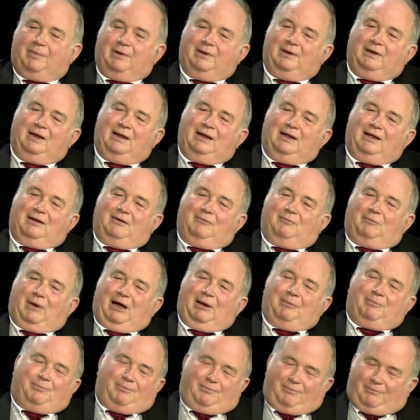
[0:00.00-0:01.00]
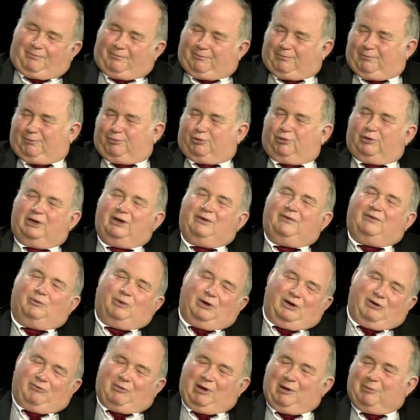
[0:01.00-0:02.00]
And
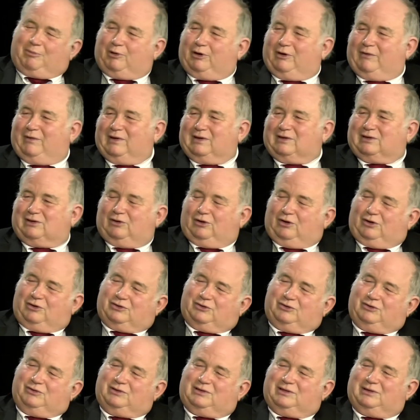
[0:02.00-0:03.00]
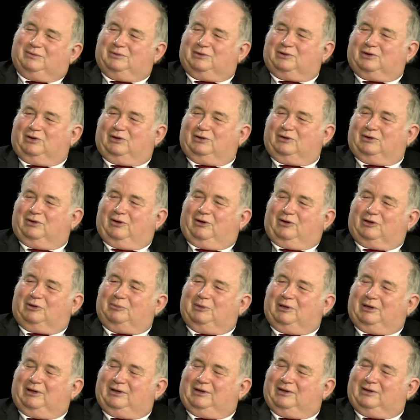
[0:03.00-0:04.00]
one of my previous lawsuits, it was
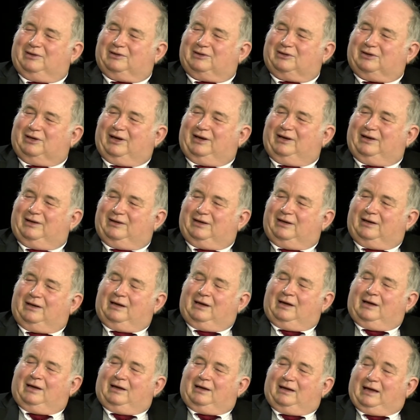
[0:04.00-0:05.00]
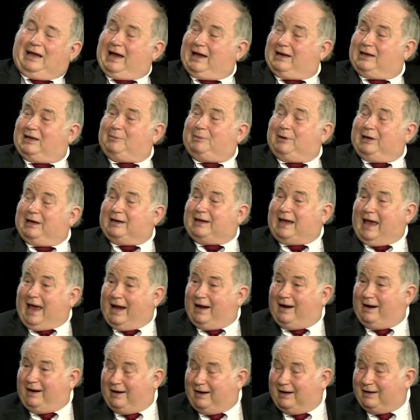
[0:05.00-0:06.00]
ultimately decided that you had to be a
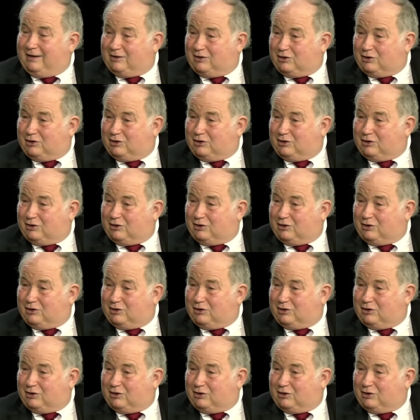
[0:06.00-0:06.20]
candidate to